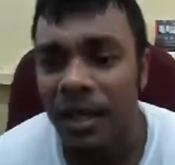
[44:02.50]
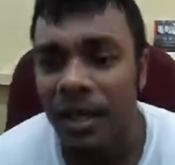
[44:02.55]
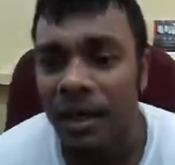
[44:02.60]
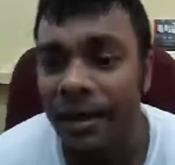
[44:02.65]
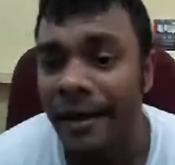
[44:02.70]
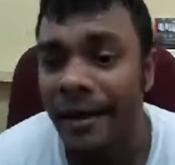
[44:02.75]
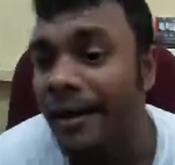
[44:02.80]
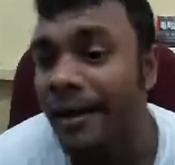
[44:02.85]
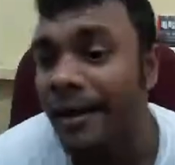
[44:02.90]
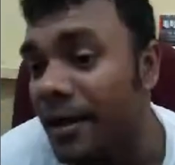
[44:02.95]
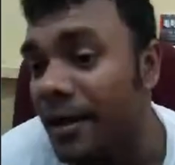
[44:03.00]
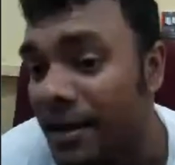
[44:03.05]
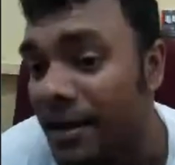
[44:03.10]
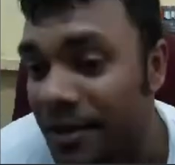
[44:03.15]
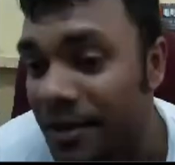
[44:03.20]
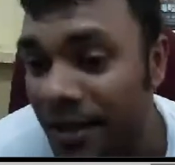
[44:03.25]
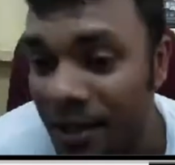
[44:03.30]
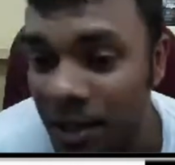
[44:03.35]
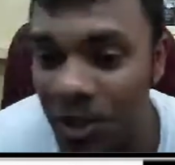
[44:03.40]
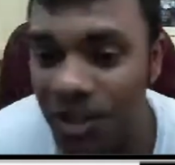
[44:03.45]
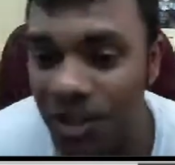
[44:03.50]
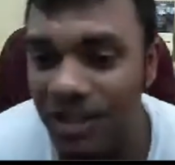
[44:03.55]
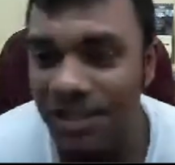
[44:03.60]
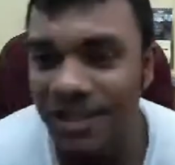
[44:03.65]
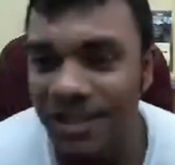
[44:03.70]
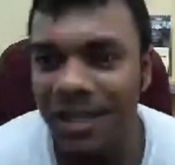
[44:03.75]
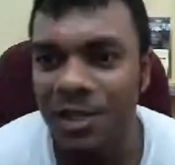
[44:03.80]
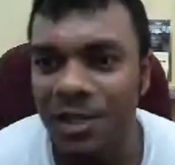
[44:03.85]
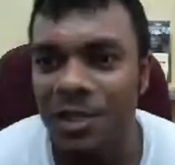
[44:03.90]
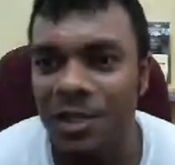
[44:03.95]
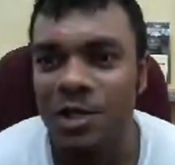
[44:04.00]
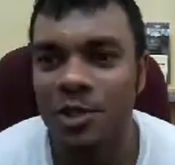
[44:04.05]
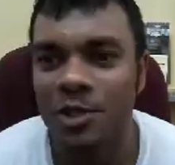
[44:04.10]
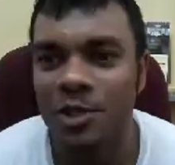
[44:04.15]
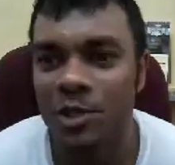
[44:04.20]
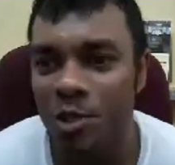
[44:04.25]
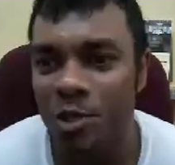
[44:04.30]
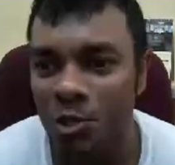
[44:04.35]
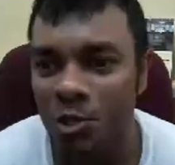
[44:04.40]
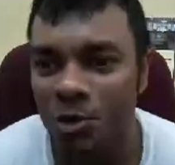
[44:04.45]
Um, that's that's
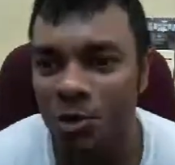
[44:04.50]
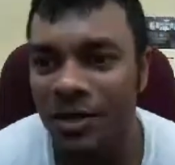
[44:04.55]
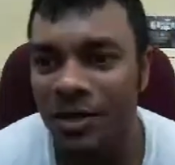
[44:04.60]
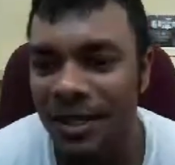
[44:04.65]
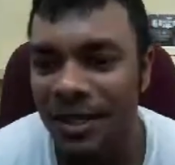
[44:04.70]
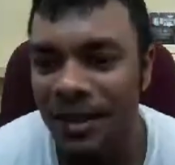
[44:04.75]
true.